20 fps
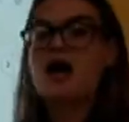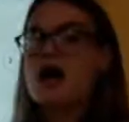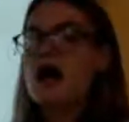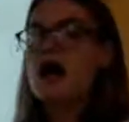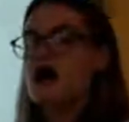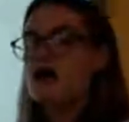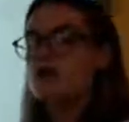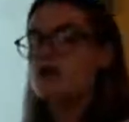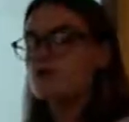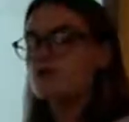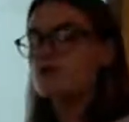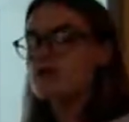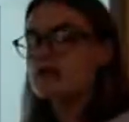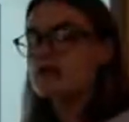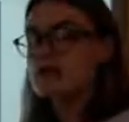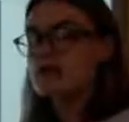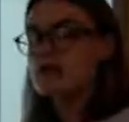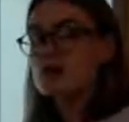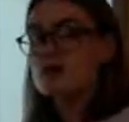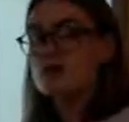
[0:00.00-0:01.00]
I would
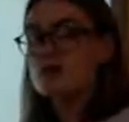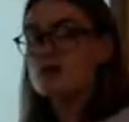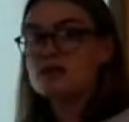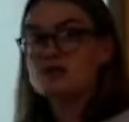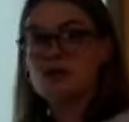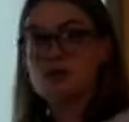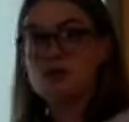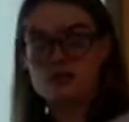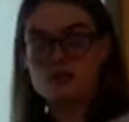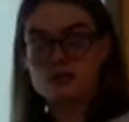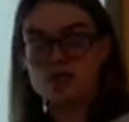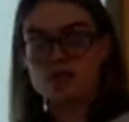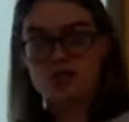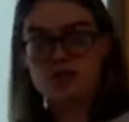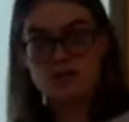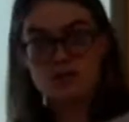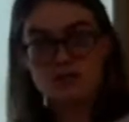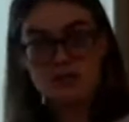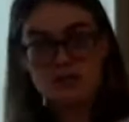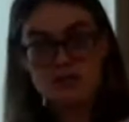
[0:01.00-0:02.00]
like you to take your
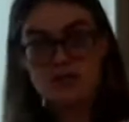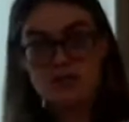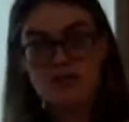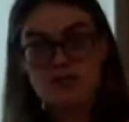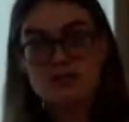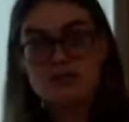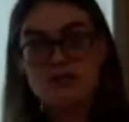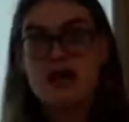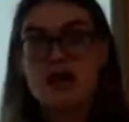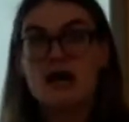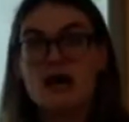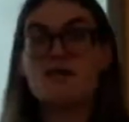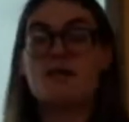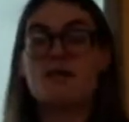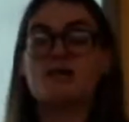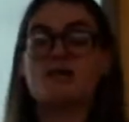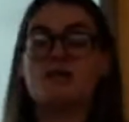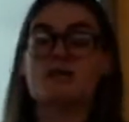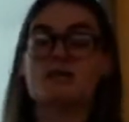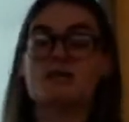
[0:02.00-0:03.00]
time in doing this. I
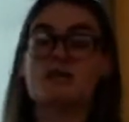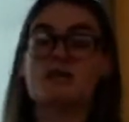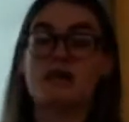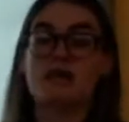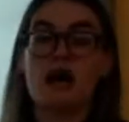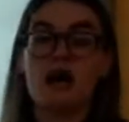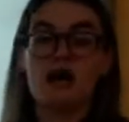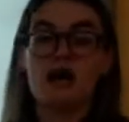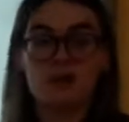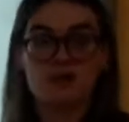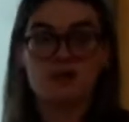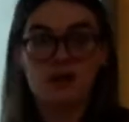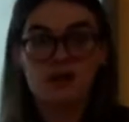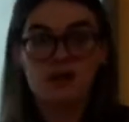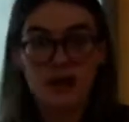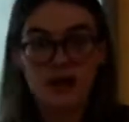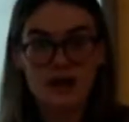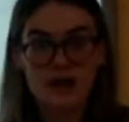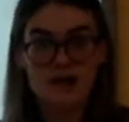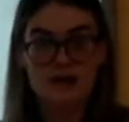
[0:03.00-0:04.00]
want to see capital
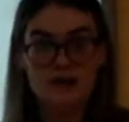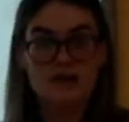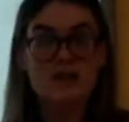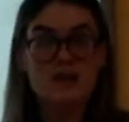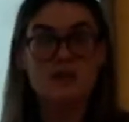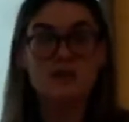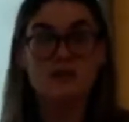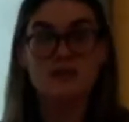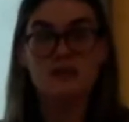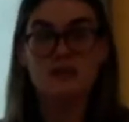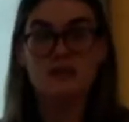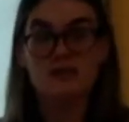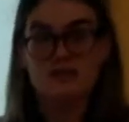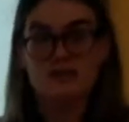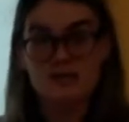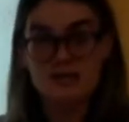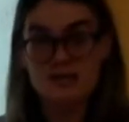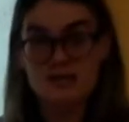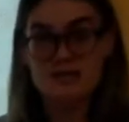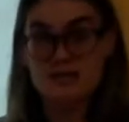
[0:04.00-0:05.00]
letters, complete
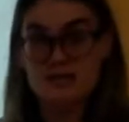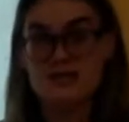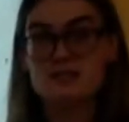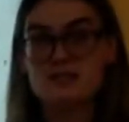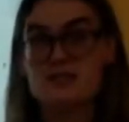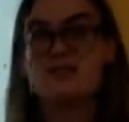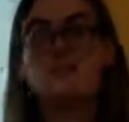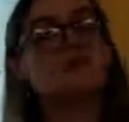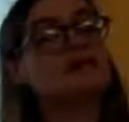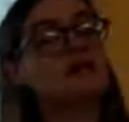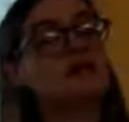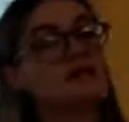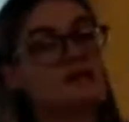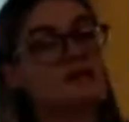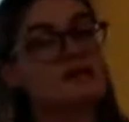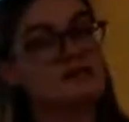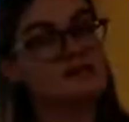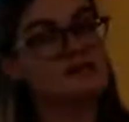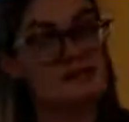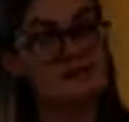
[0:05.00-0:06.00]
sentences, and
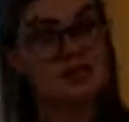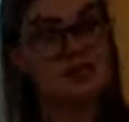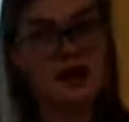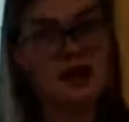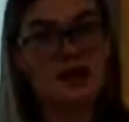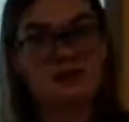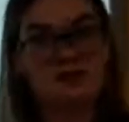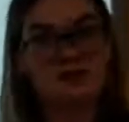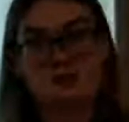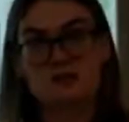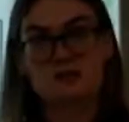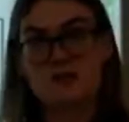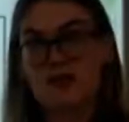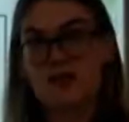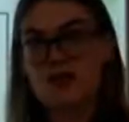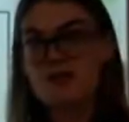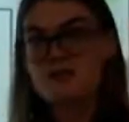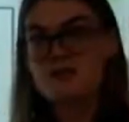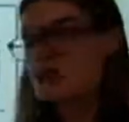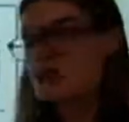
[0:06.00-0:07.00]
periods at the end, okay?